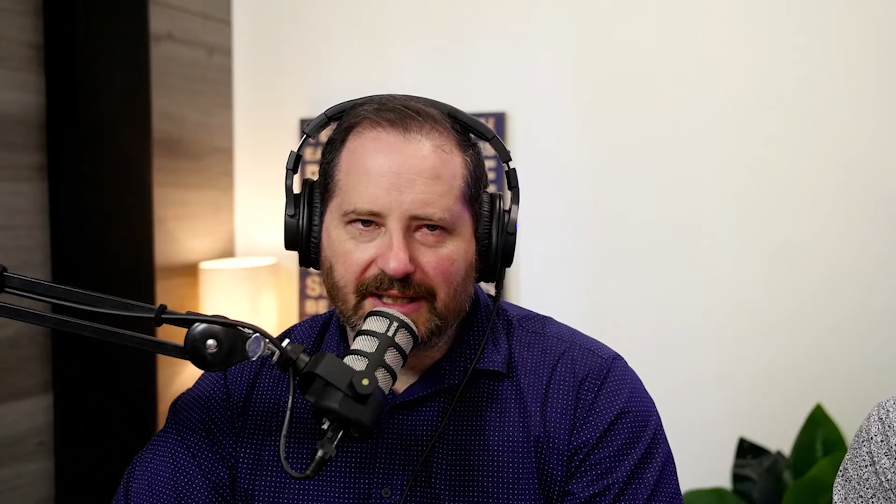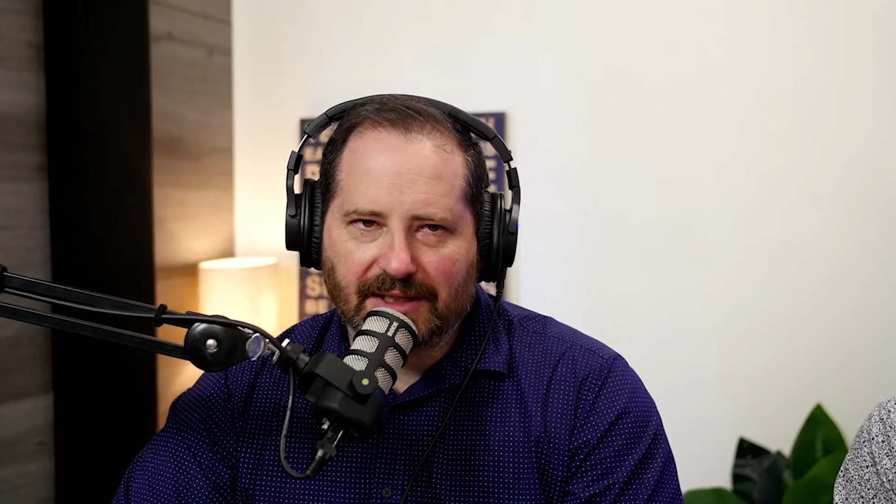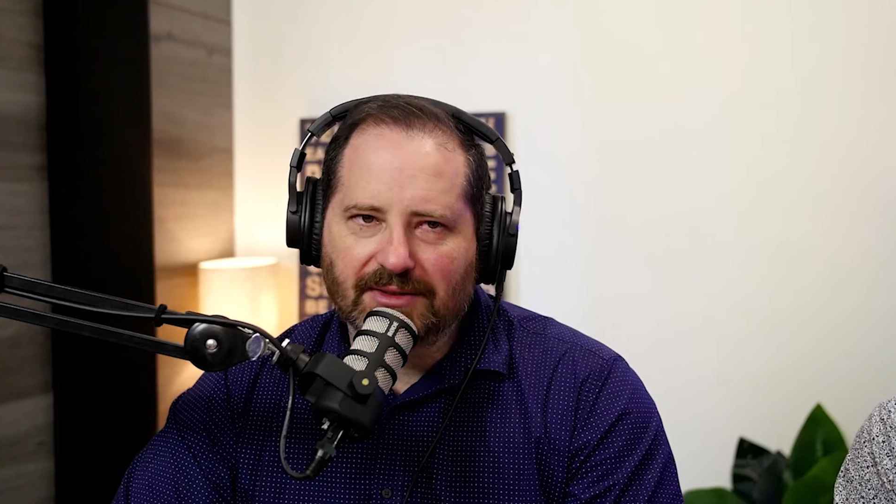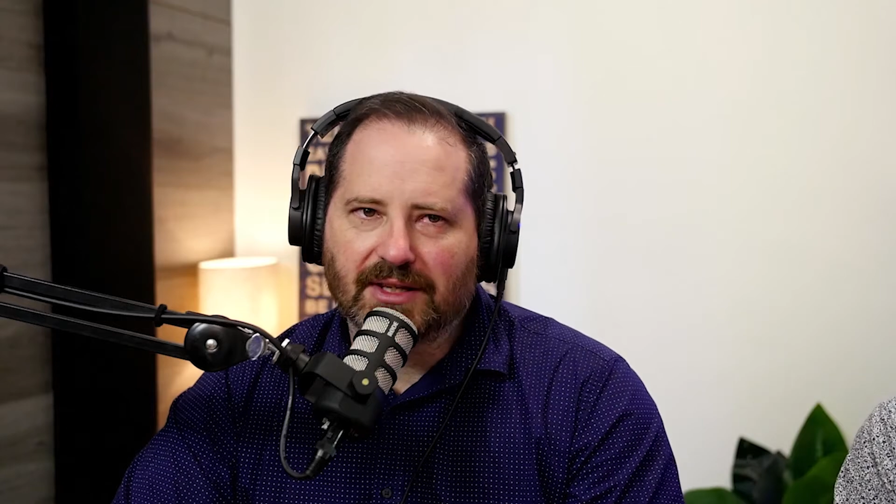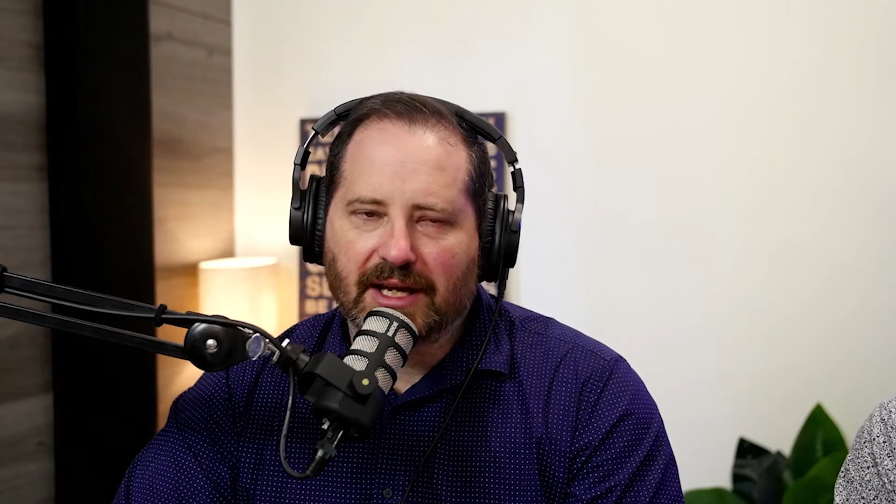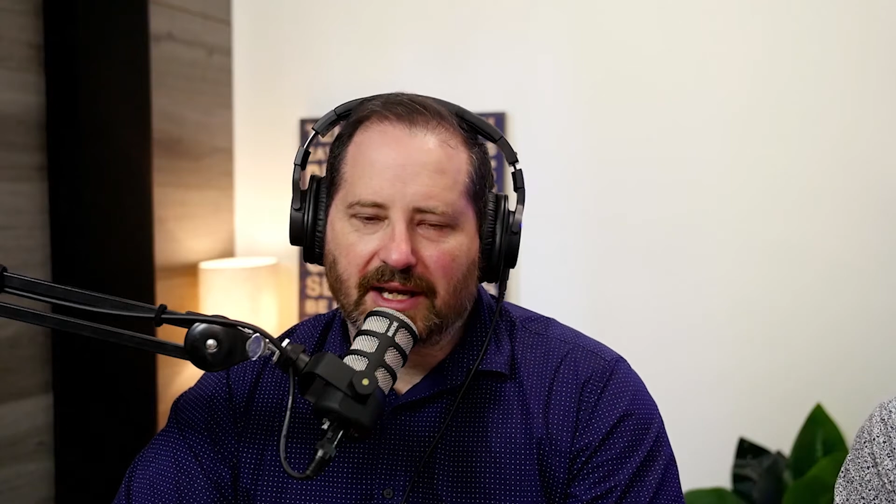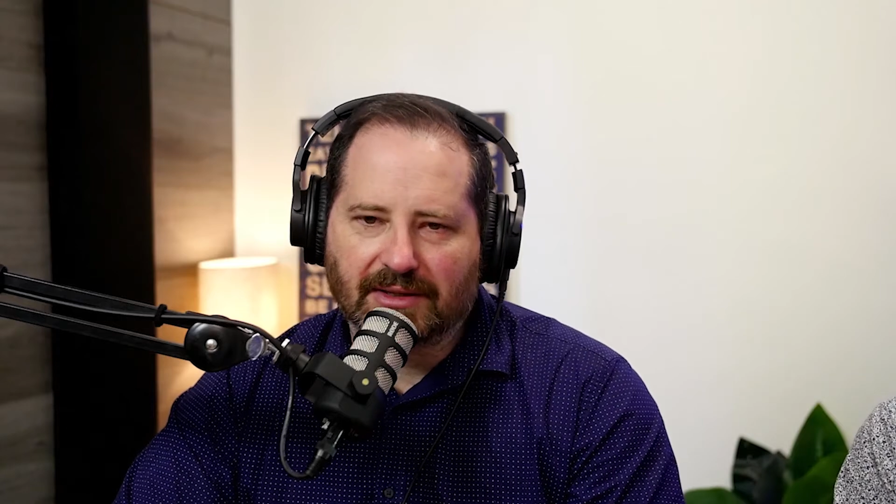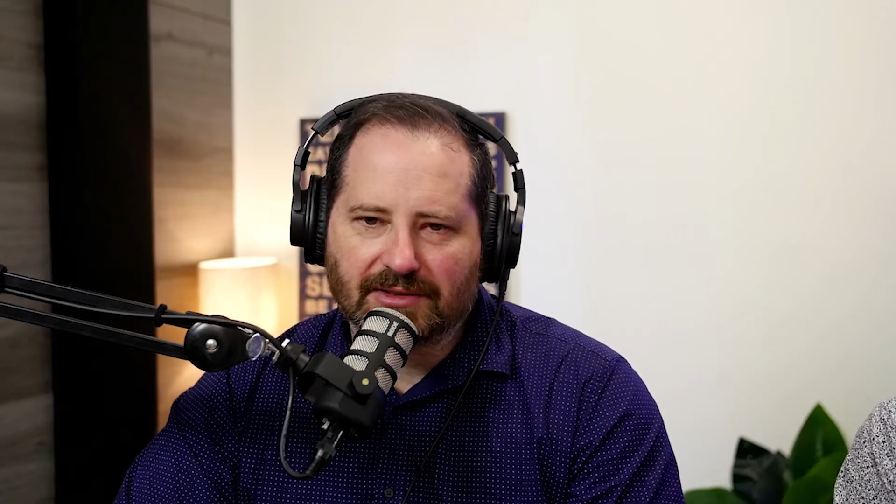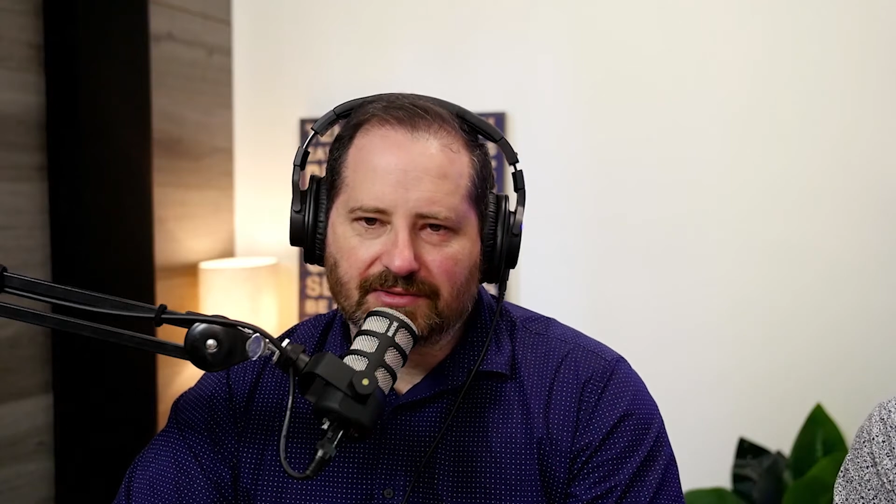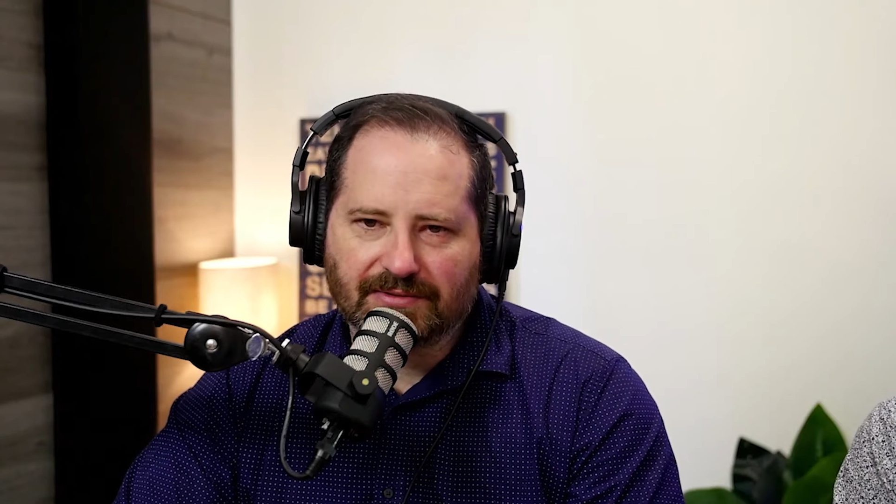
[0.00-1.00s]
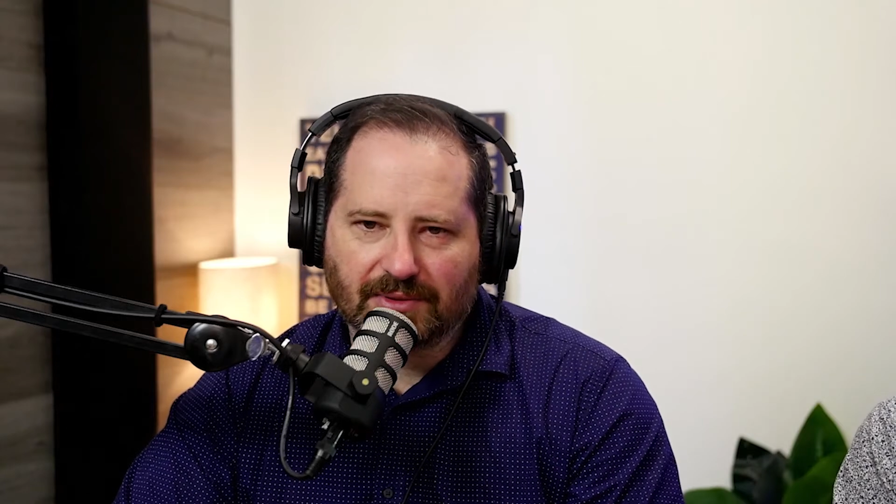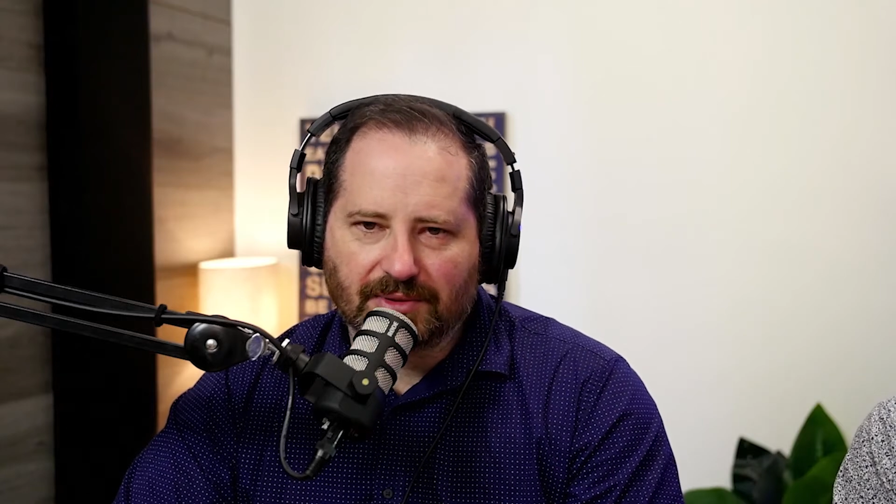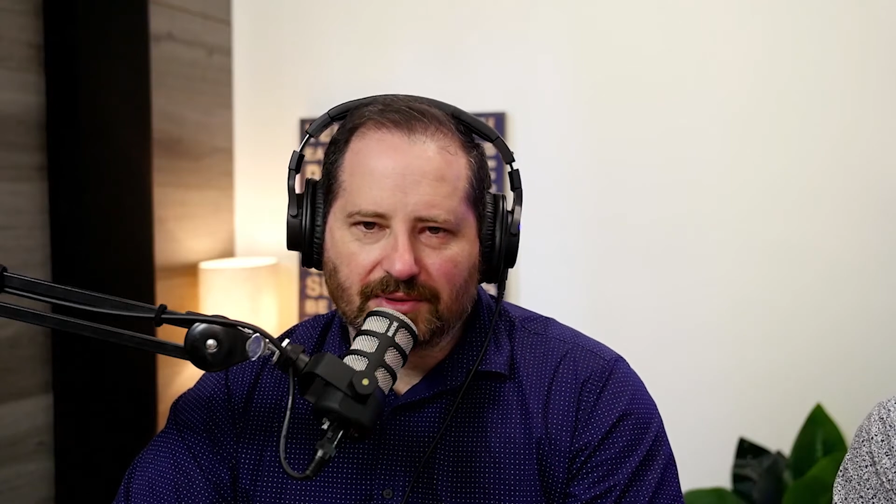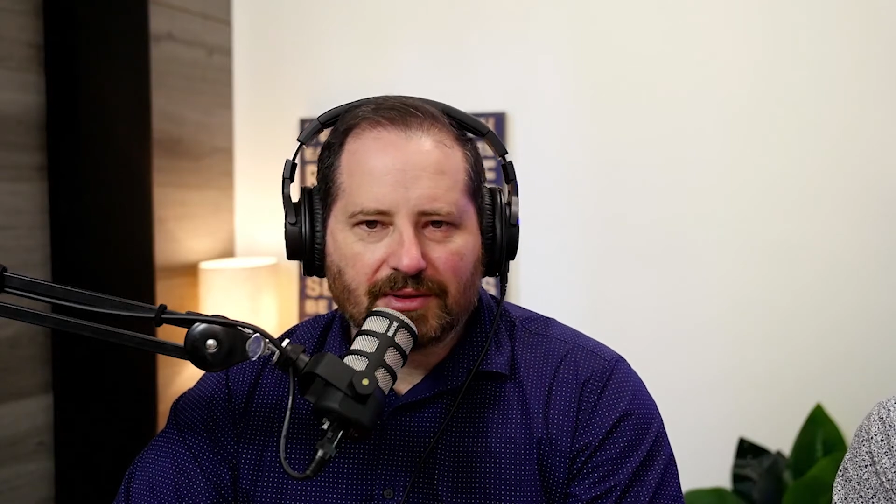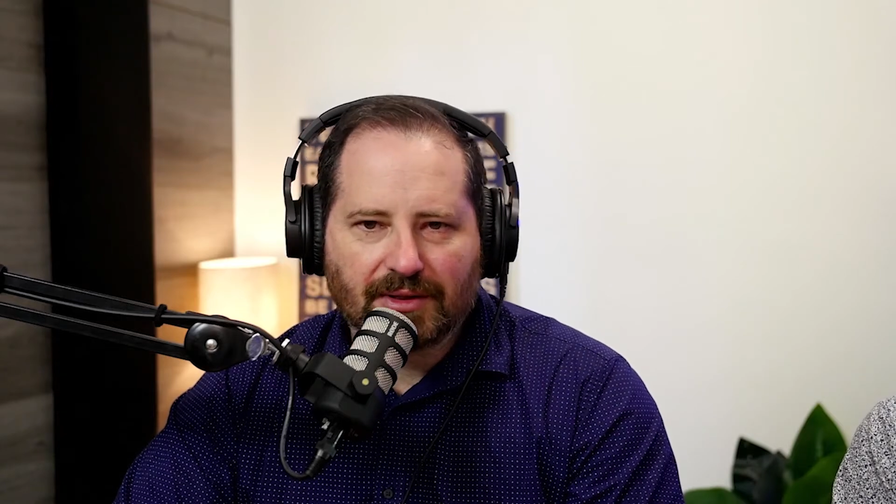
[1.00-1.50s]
indicators for